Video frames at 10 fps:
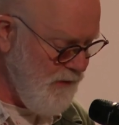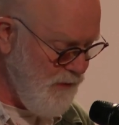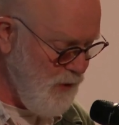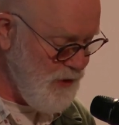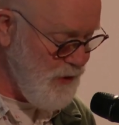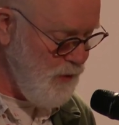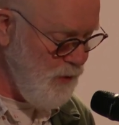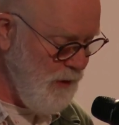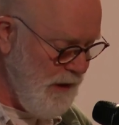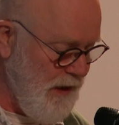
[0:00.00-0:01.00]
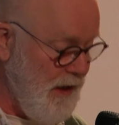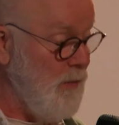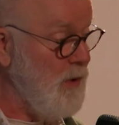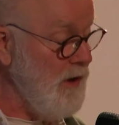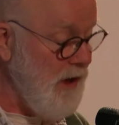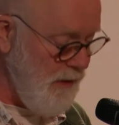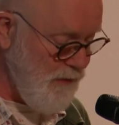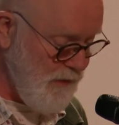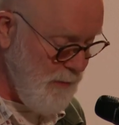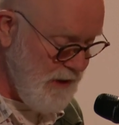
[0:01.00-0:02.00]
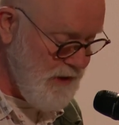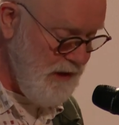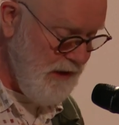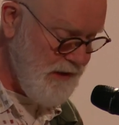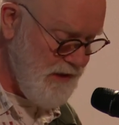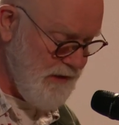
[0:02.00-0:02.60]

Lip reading: verse 2, where the life of the Messiah